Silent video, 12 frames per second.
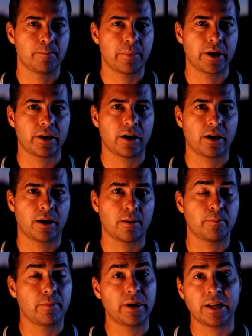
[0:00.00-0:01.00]
But
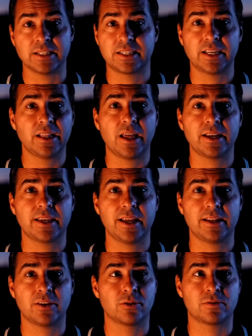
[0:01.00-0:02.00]
uh, until I
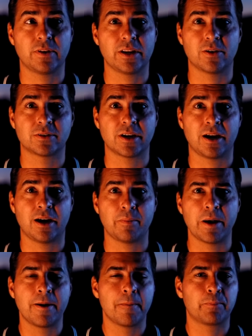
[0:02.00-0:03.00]
get those videos
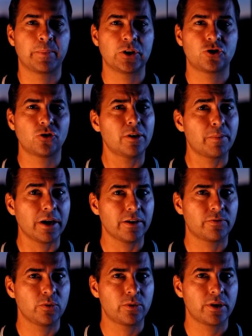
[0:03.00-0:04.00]
up, be sure to buy
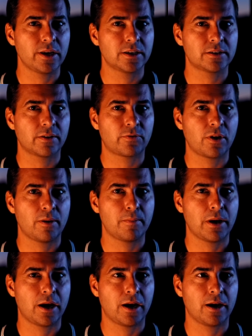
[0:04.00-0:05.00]
a few things
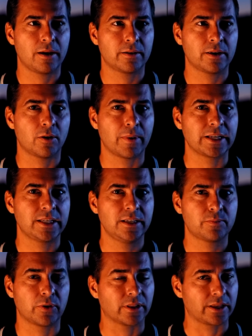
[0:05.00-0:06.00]
from uh, you know, my
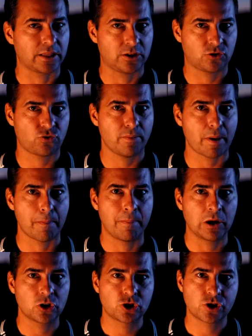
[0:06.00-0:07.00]
Teespring, like the Trump
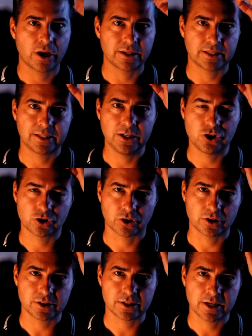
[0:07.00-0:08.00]
mugshot
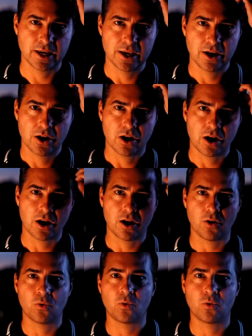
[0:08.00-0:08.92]
t-shirts uh,